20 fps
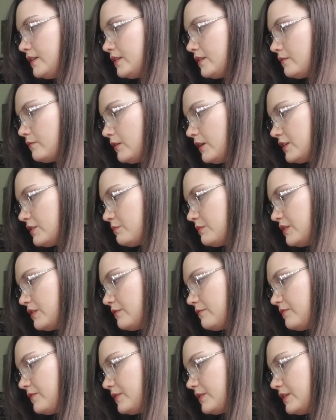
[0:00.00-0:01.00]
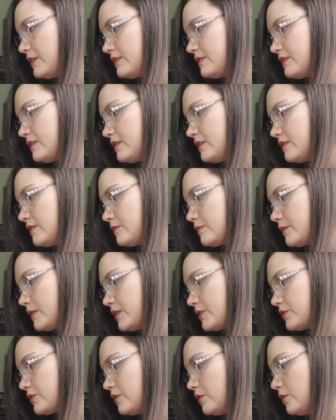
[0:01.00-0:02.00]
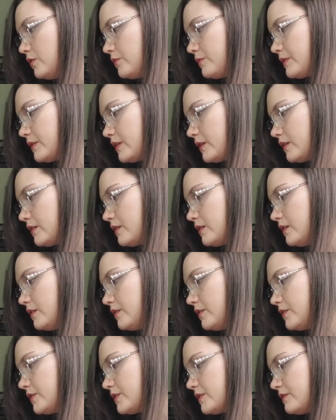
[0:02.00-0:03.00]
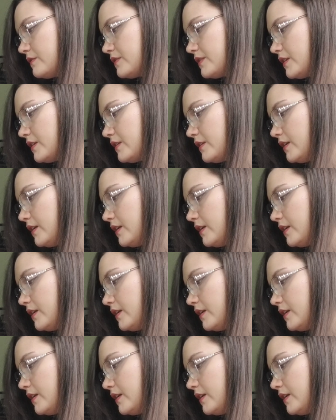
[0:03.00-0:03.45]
The wash method for this is wash cold to light colors inside